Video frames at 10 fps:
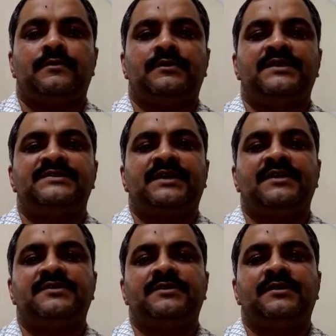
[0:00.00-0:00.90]
On this
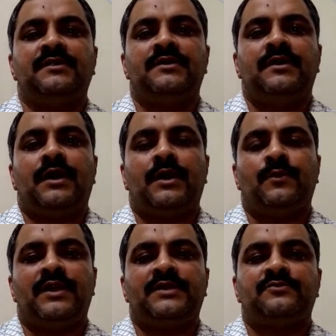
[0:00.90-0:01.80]
occasion, I
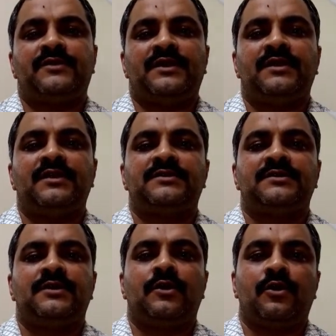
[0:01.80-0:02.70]
would like to recollect
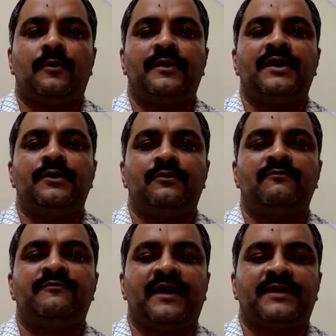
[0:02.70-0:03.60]
a commonly
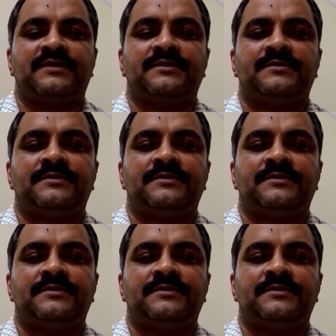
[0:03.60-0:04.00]
known fact.